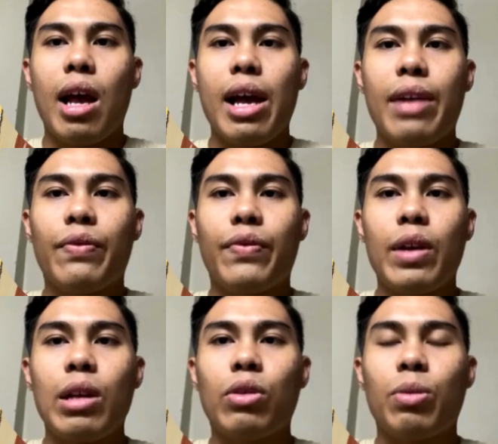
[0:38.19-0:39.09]
and
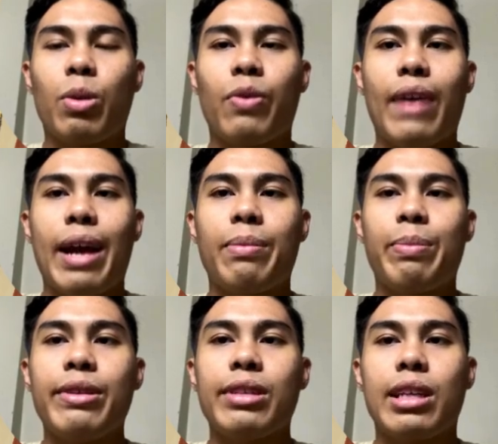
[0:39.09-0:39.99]
fail to provide
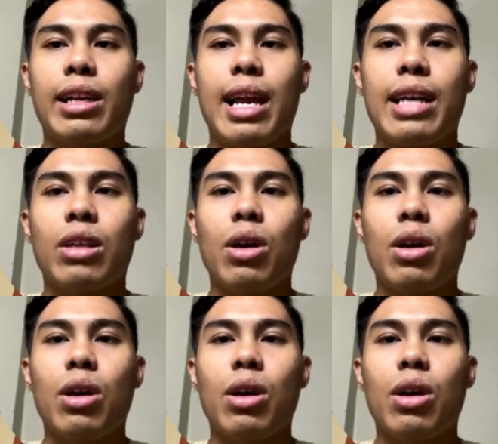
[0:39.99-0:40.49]
personalized